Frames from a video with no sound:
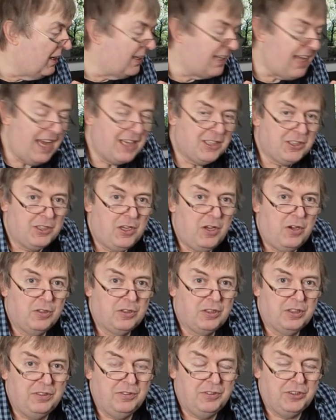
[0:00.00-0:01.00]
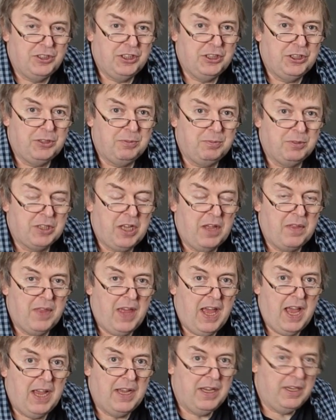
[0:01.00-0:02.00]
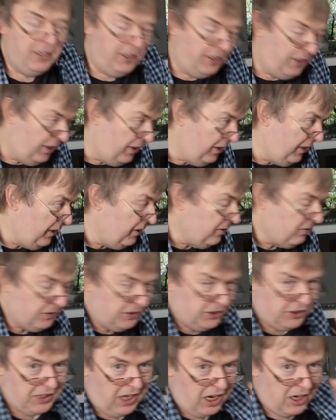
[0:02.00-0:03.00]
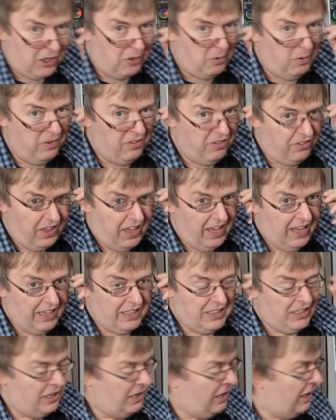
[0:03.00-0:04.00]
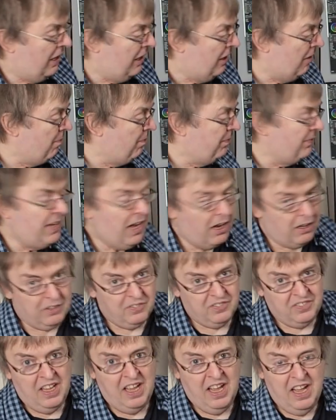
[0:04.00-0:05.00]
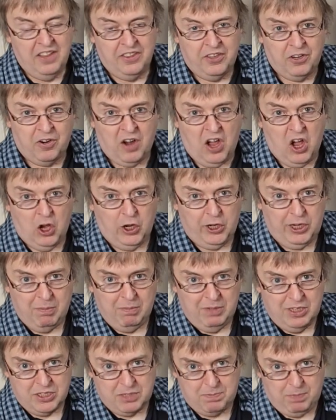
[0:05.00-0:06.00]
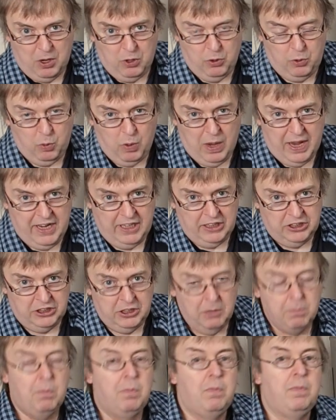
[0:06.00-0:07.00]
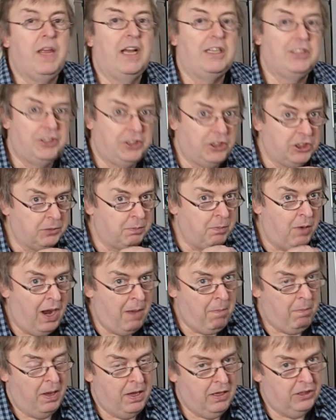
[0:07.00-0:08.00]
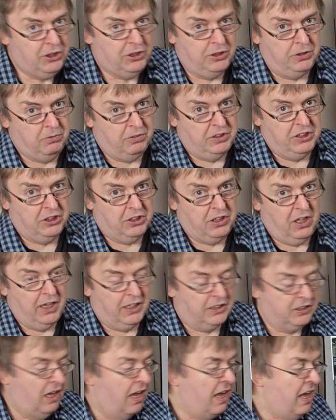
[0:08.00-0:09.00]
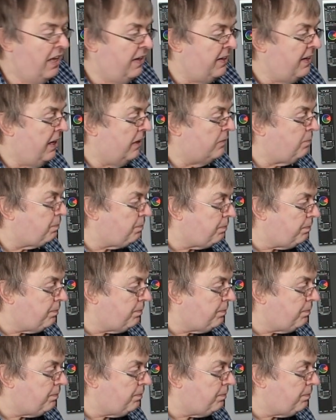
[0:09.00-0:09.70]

catalog and systems like that, you're stuck with that. Now, there are arguments both ways. That's just my personal dislike. Now,